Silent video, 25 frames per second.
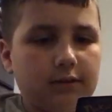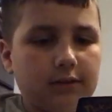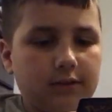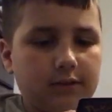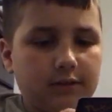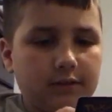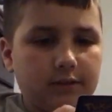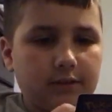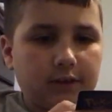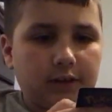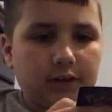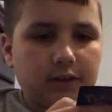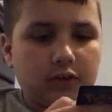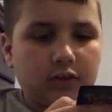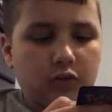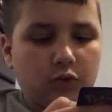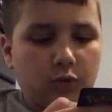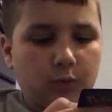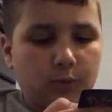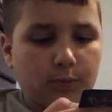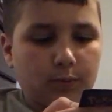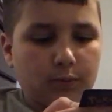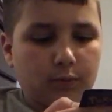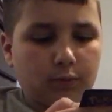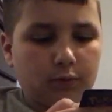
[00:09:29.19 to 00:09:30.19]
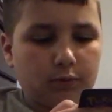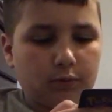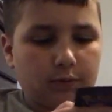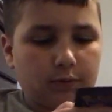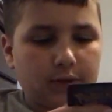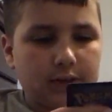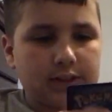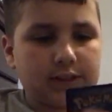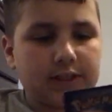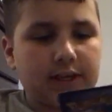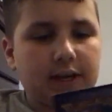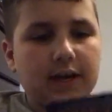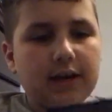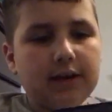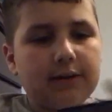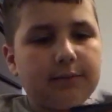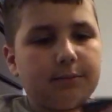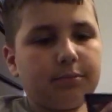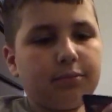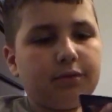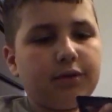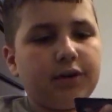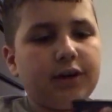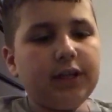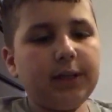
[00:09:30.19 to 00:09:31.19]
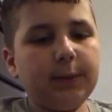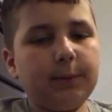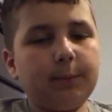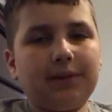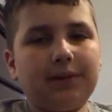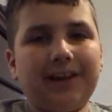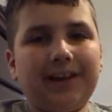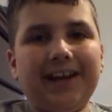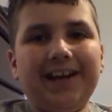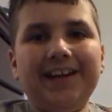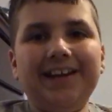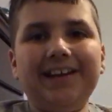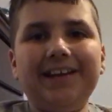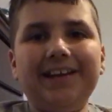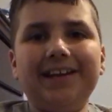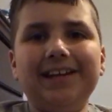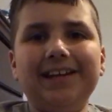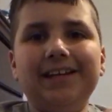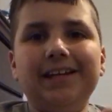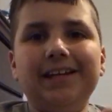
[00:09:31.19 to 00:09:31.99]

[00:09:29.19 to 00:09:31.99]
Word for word: this is a super old one. It's got pretty played